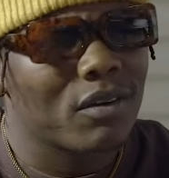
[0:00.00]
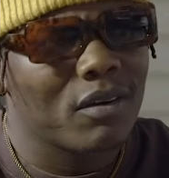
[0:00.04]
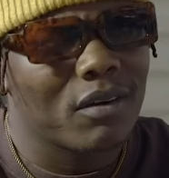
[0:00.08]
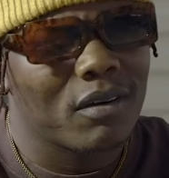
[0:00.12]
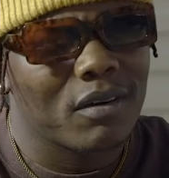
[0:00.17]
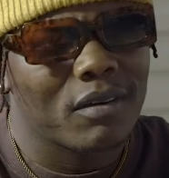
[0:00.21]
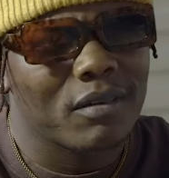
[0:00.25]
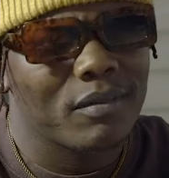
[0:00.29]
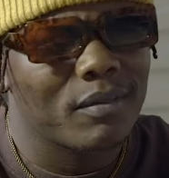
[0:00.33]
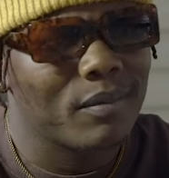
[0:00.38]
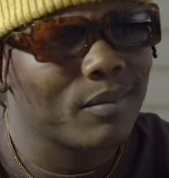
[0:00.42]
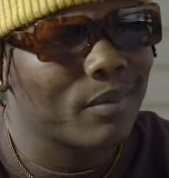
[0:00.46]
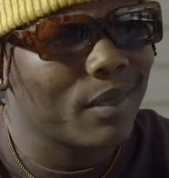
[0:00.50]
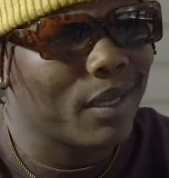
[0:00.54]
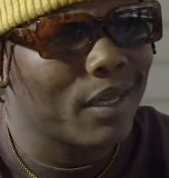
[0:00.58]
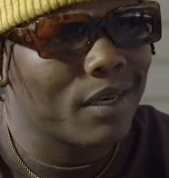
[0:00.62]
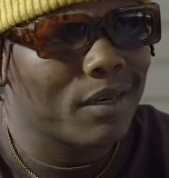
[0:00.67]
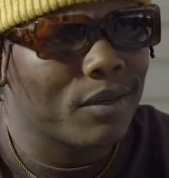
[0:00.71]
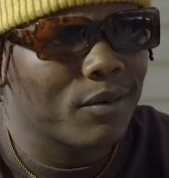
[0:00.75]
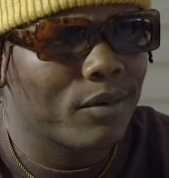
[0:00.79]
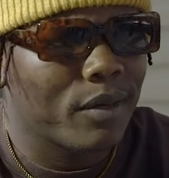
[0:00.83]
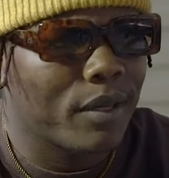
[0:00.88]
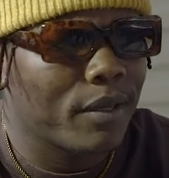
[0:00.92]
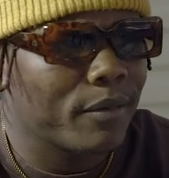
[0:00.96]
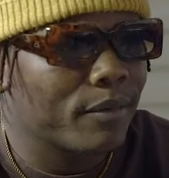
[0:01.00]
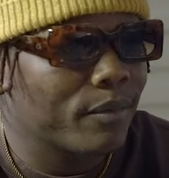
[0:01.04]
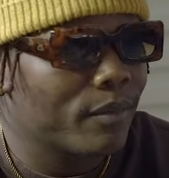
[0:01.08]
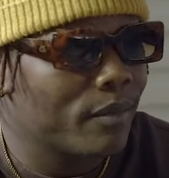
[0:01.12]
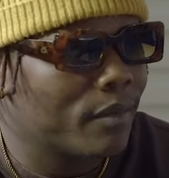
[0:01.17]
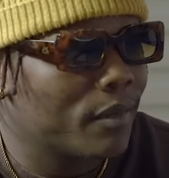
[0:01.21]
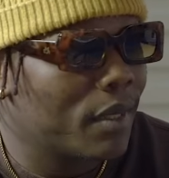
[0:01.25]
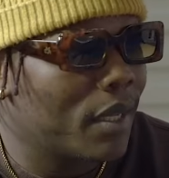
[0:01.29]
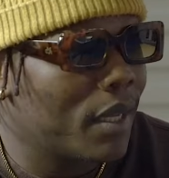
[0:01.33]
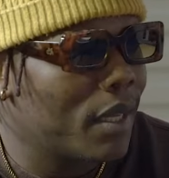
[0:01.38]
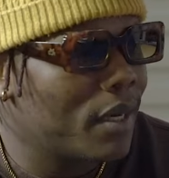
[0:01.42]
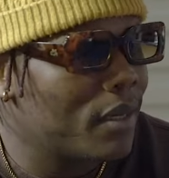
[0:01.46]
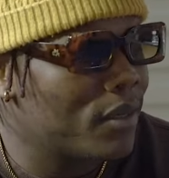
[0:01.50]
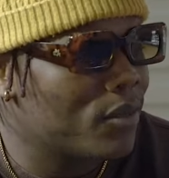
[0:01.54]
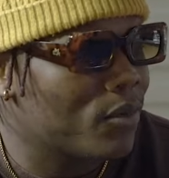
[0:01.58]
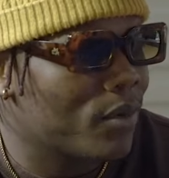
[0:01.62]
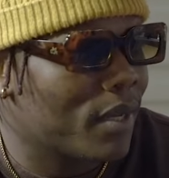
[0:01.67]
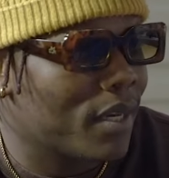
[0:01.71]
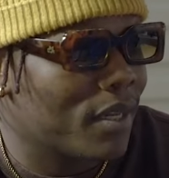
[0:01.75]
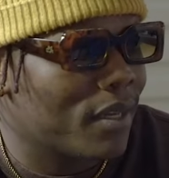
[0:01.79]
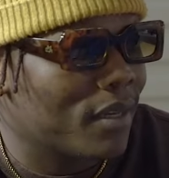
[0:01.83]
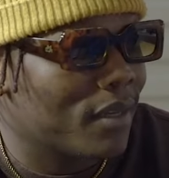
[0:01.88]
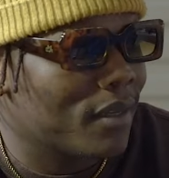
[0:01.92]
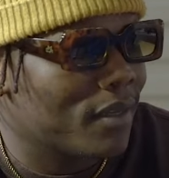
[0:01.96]
So anyway, it is
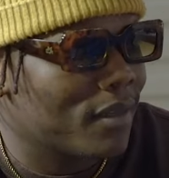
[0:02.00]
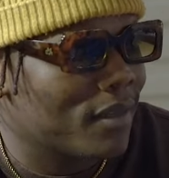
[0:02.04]
what it